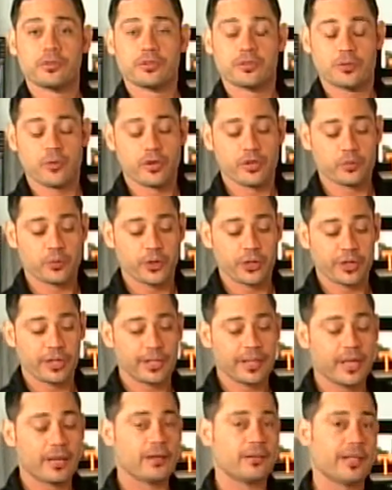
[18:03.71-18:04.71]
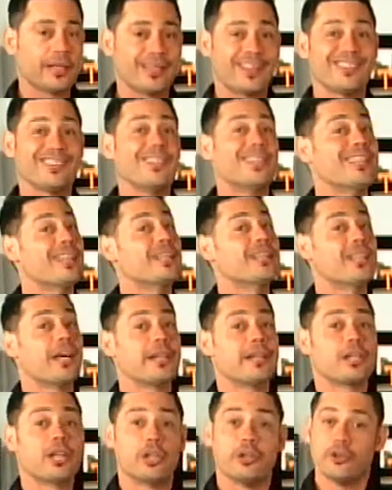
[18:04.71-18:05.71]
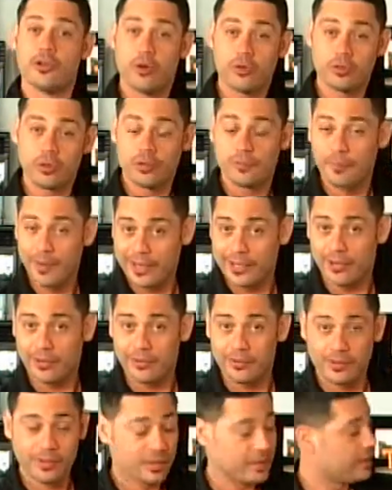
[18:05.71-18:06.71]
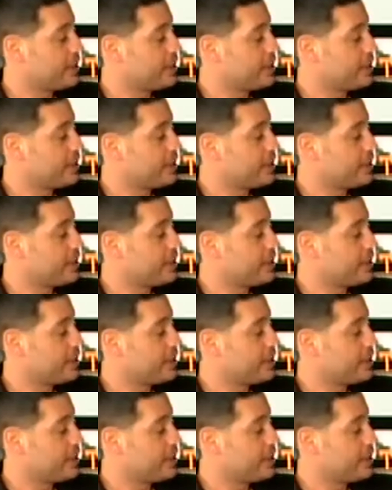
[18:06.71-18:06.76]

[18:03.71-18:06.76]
stores where you can get like a light canola mayo.